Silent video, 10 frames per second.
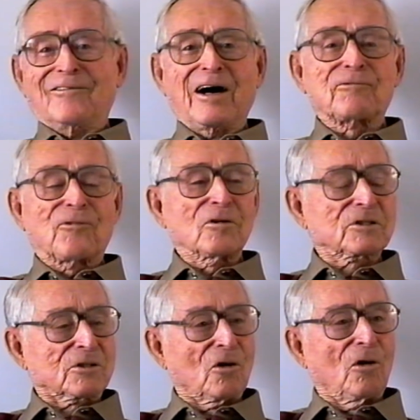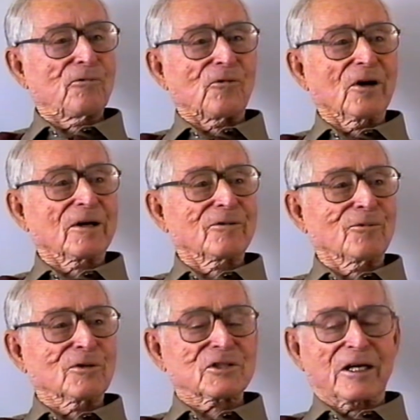My first
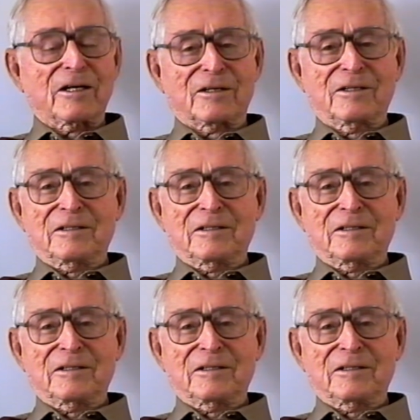girlfriend was a